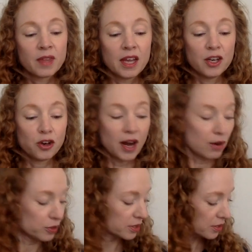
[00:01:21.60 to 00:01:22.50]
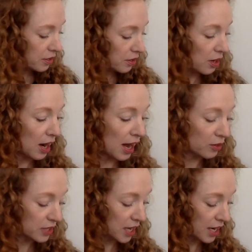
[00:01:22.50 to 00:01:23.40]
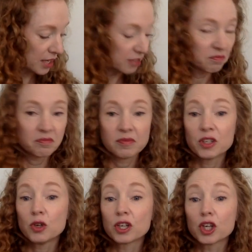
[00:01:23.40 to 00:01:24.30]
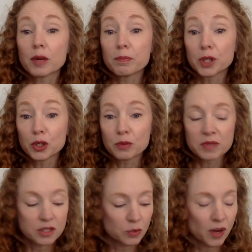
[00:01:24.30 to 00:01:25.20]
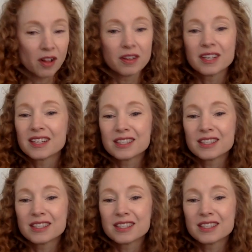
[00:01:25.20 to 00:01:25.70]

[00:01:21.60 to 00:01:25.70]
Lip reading: in your house. Outside, you can look at blooms as well.